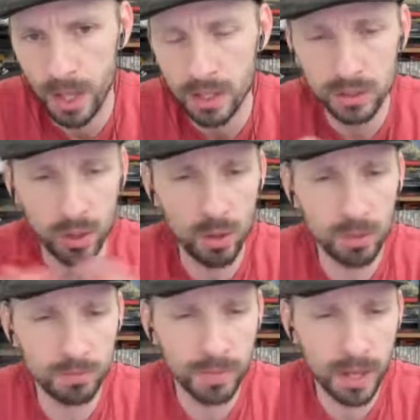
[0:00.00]

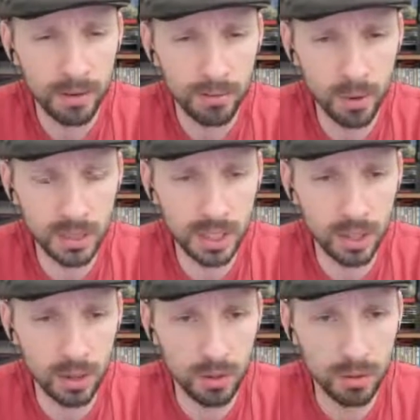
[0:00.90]
So, folks that
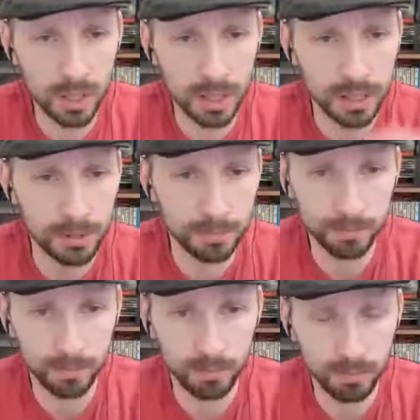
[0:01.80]
know,
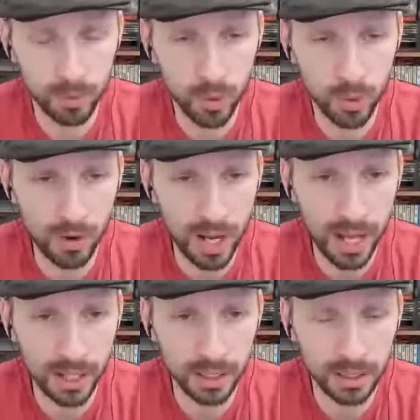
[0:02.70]
Crowded
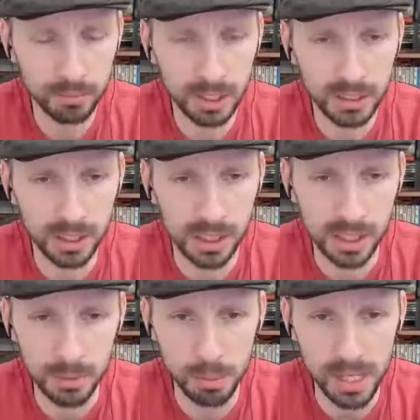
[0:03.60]
Attic, my son,
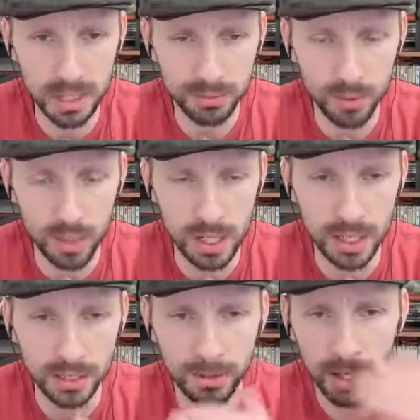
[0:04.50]
he plays
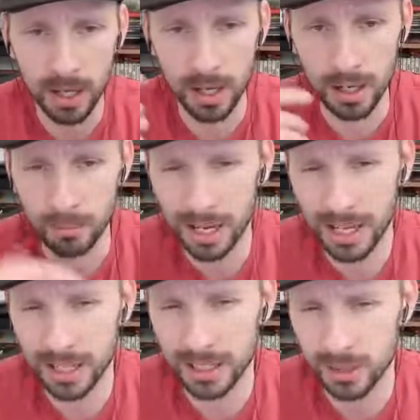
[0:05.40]
Fortnite.
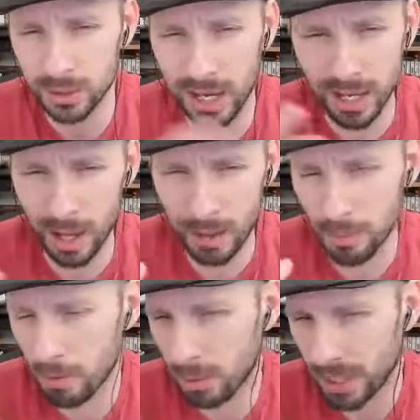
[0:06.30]
I do not.
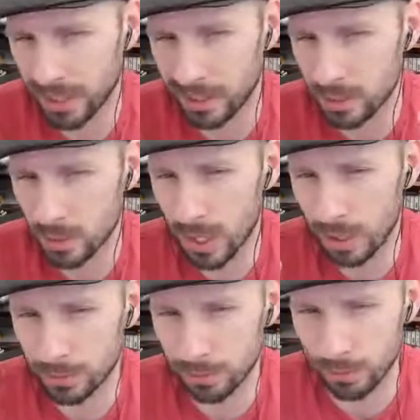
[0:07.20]
I played like 2
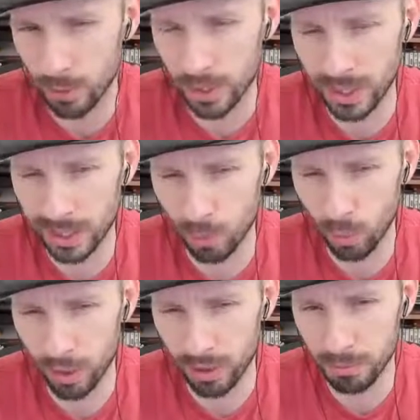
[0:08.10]
games of Fortnite,
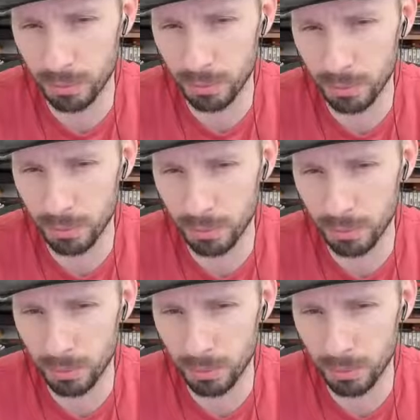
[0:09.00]
and one of them I hid in the
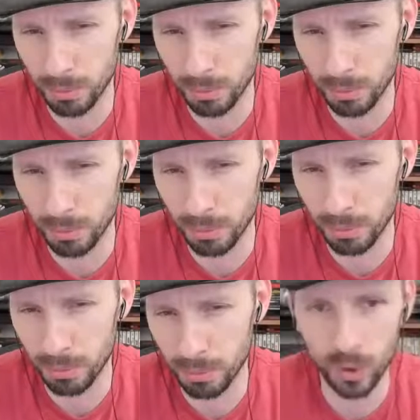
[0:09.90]
tree, top of a
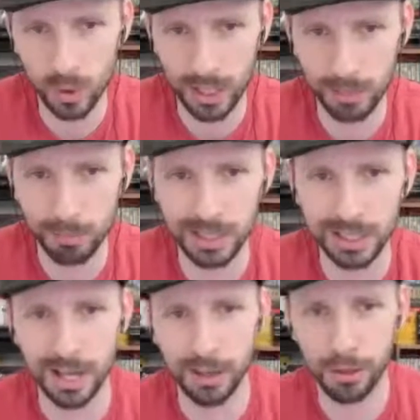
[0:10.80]
tree, the whole game,
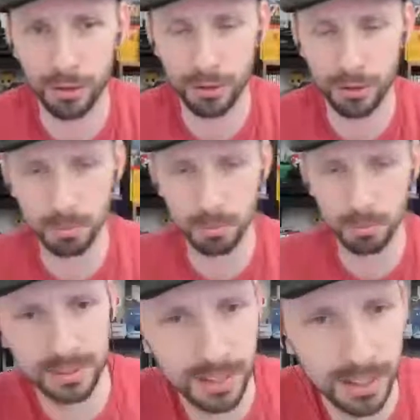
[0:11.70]
and got 3rd place.